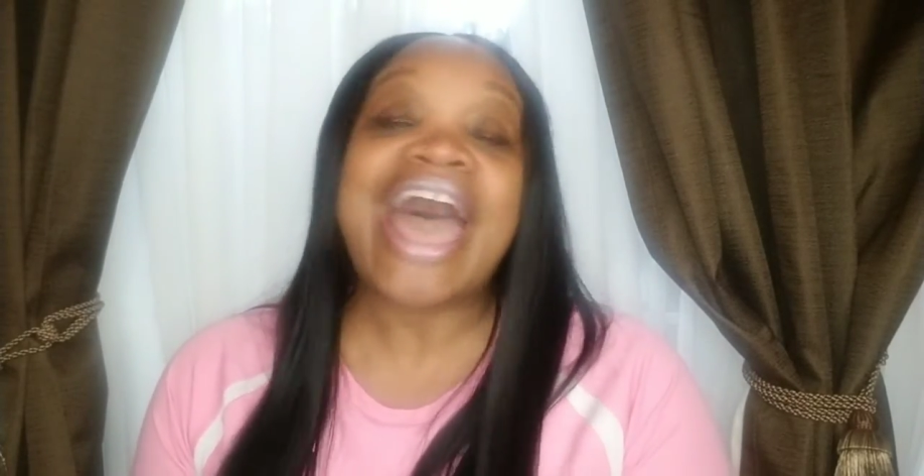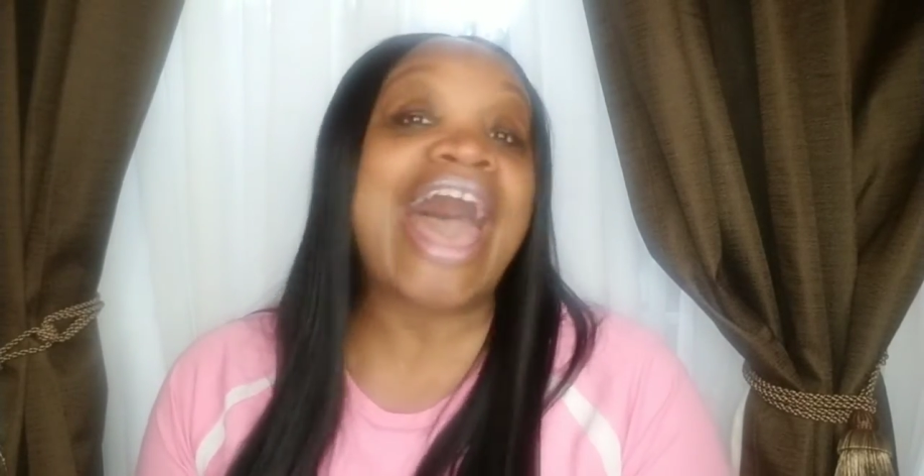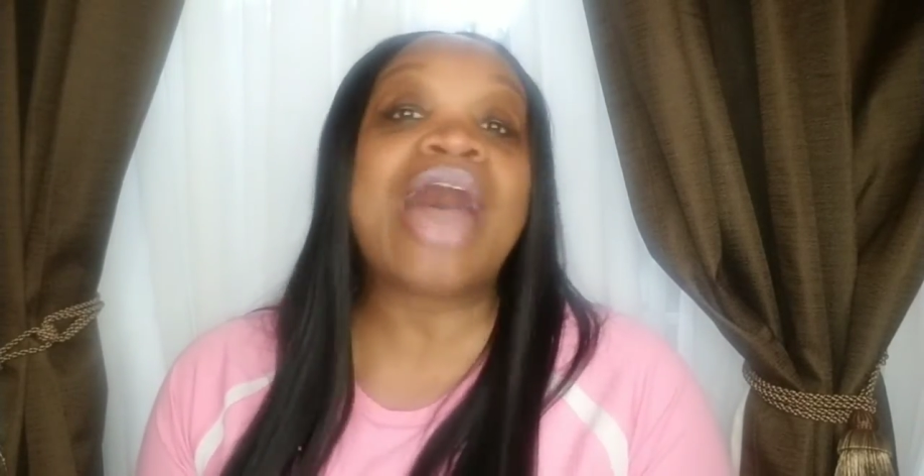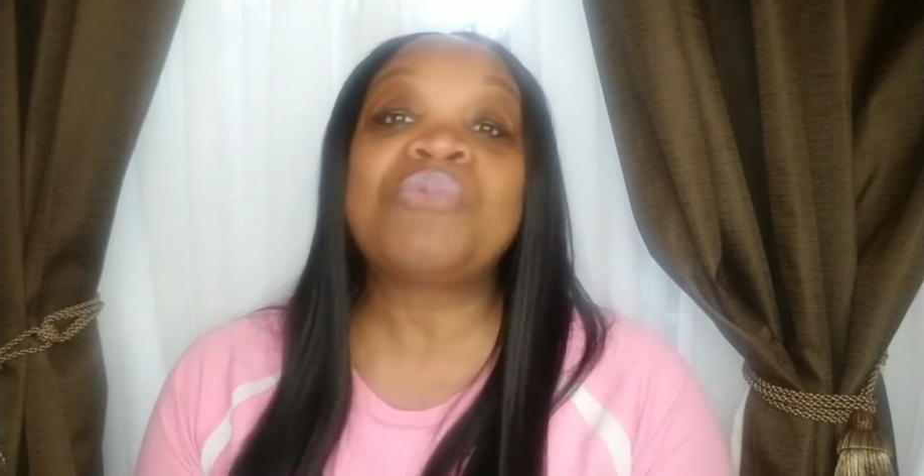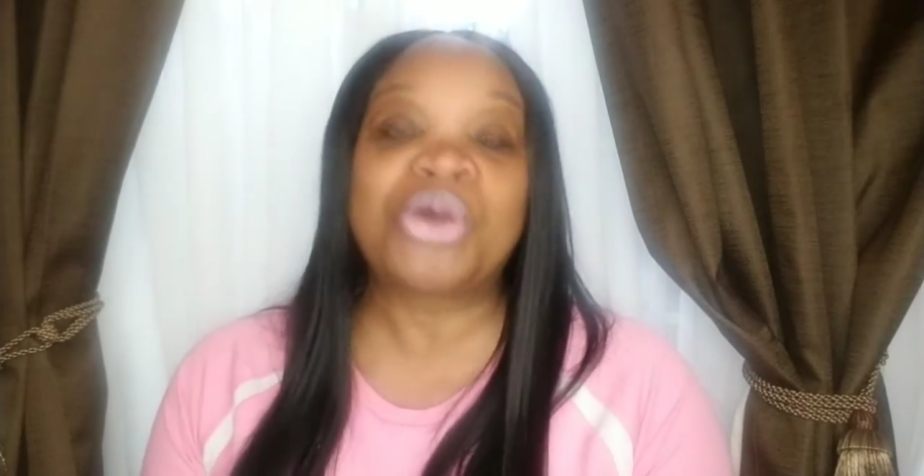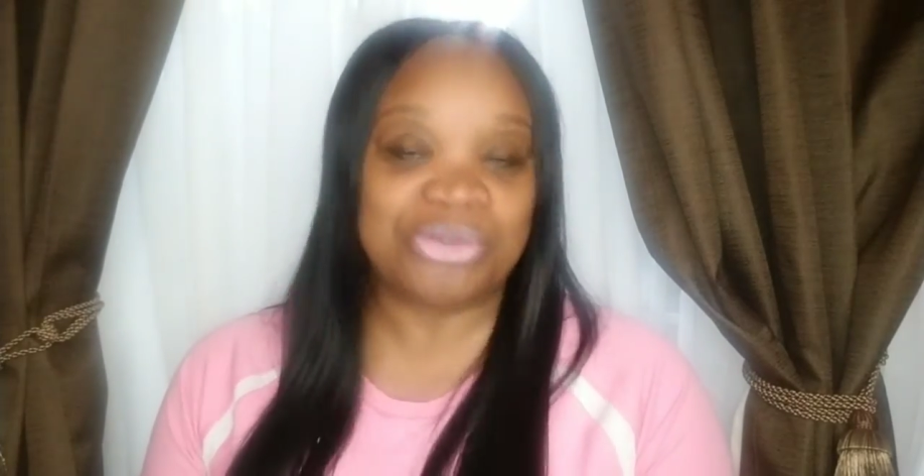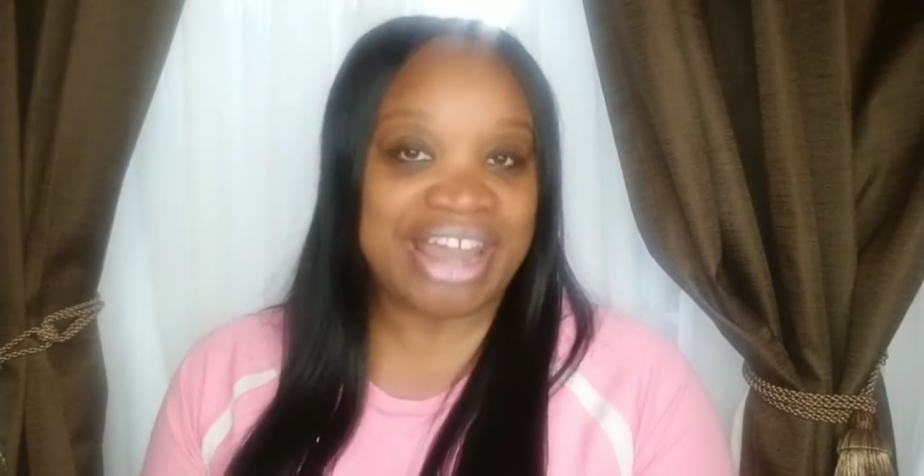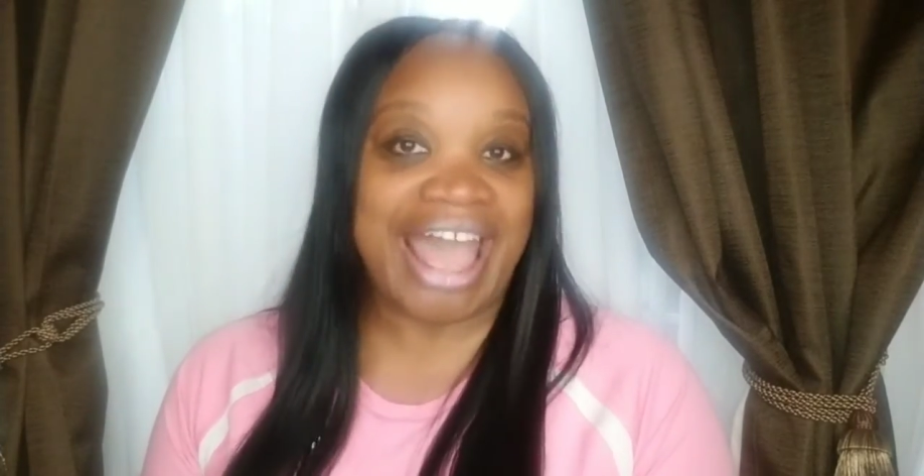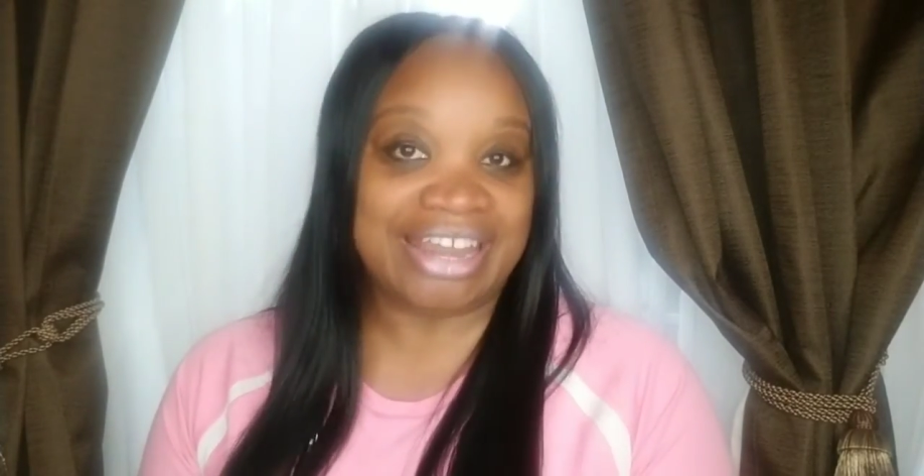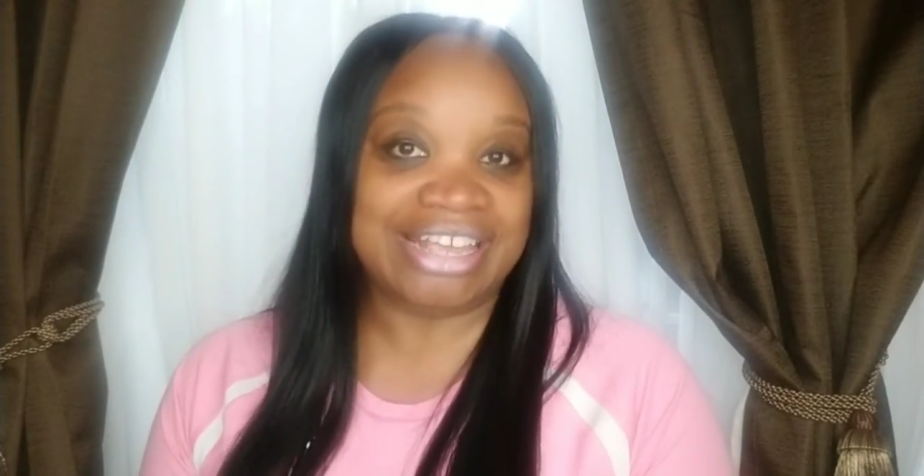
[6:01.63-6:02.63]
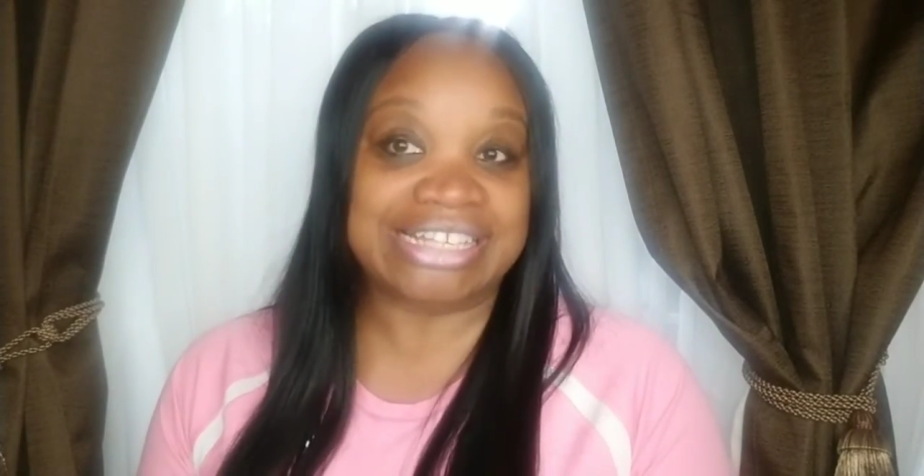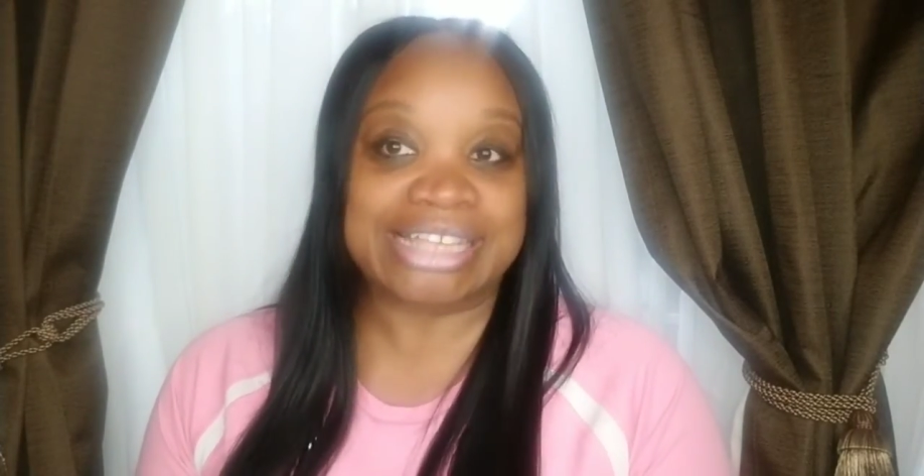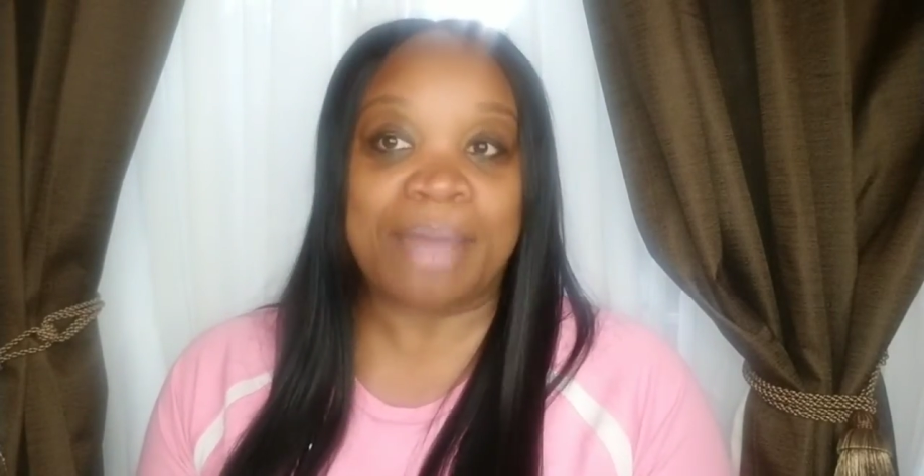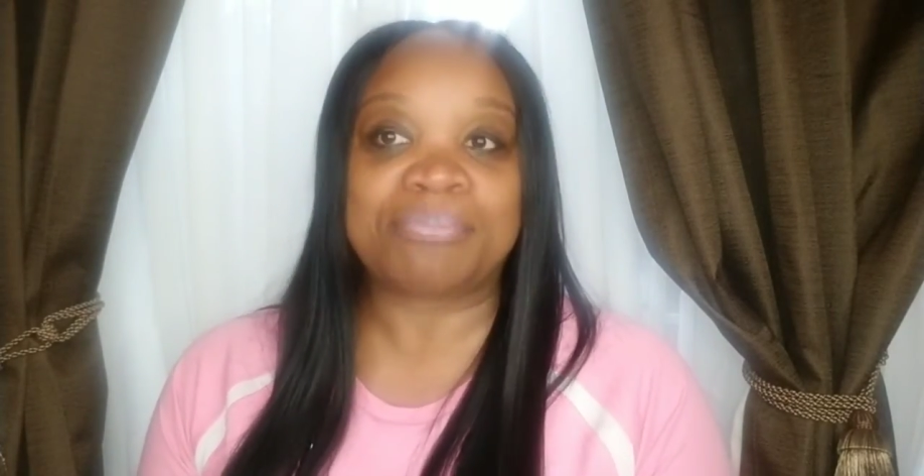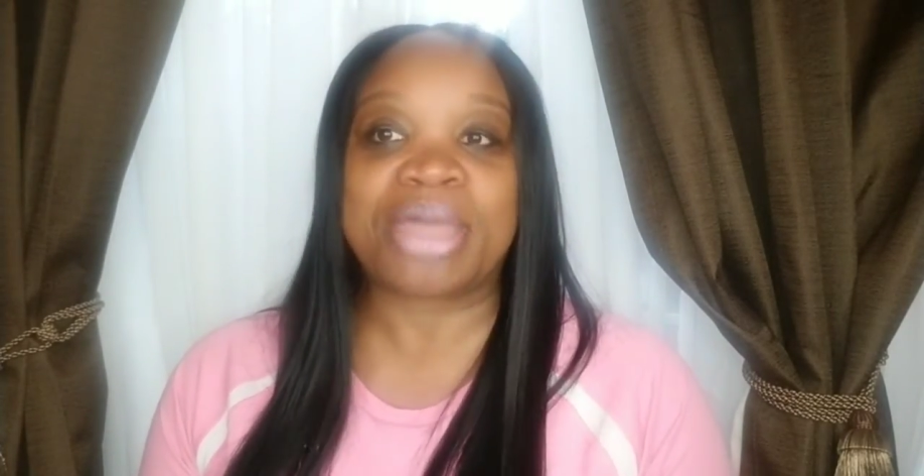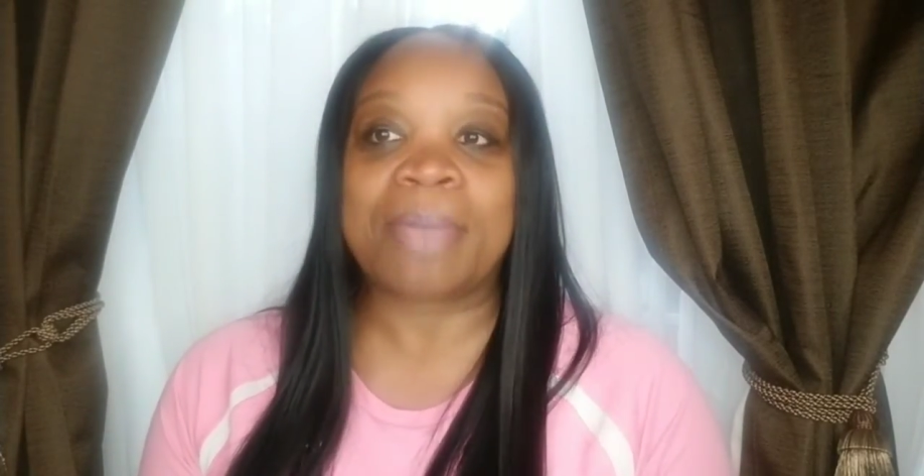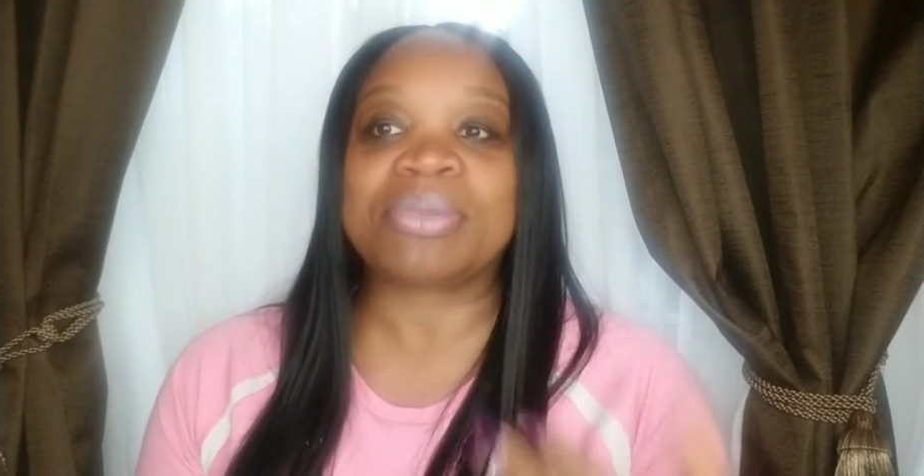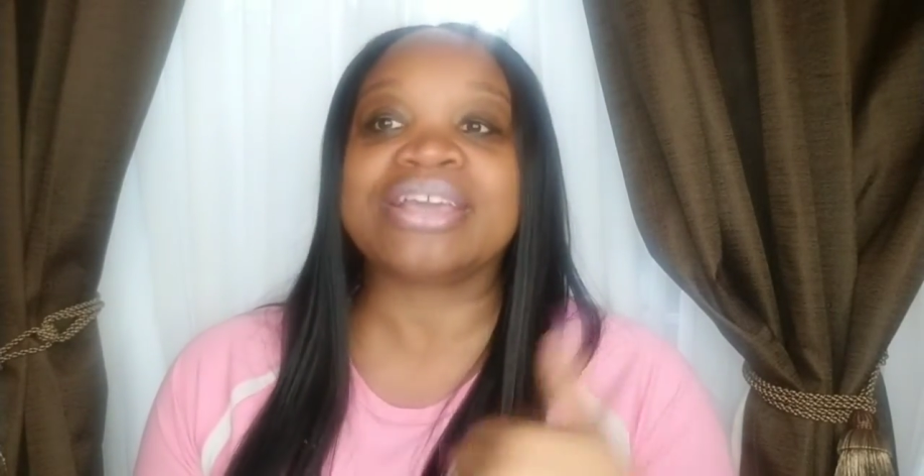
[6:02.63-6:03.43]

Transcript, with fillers: I will not accept that